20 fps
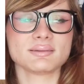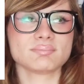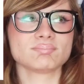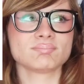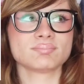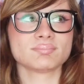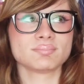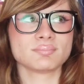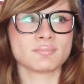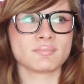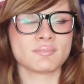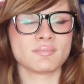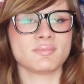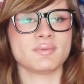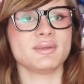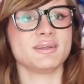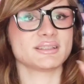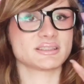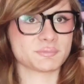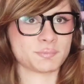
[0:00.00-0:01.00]

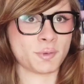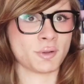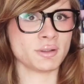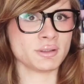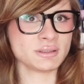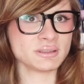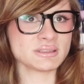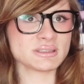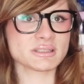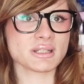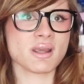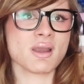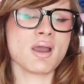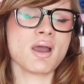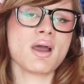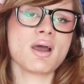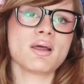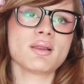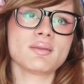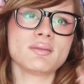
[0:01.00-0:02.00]
the sponge,
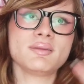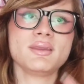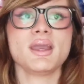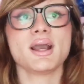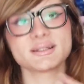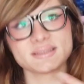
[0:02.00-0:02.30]
the